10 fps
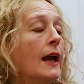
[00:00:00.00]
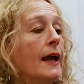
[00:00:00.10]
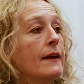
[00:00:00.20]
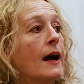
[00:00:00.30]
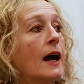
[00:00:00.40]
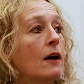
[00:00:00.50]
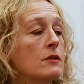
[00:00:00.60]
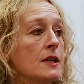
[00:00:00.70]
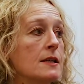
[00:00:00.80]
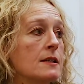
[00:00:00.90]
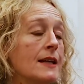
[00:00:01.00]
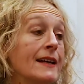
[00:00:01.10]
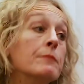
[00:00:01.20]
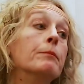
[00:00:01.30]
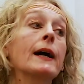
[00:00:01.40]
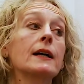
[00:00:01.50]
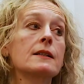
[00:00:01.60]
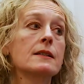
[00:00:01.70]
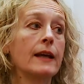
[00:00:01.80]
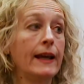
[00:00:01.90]
and how that then
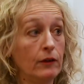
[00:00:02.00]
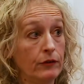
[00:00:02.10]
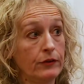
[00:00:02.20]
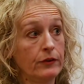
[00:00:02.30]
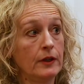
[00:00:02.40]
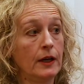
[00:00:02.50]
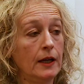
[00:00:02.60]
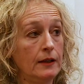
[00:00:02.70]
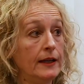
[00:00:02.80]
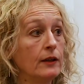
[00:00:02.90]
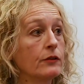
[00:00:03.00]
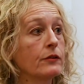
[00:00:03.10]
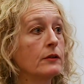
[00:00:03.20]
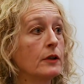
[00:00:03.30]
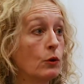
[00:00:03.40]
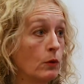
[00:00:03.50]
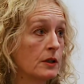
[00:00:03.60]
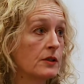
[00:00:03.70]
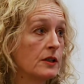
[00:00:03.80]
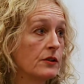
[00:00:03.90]
impact health and health
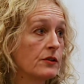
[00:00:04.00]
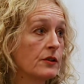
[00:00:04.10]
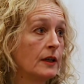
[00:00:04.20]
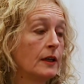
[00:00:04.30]
equalities.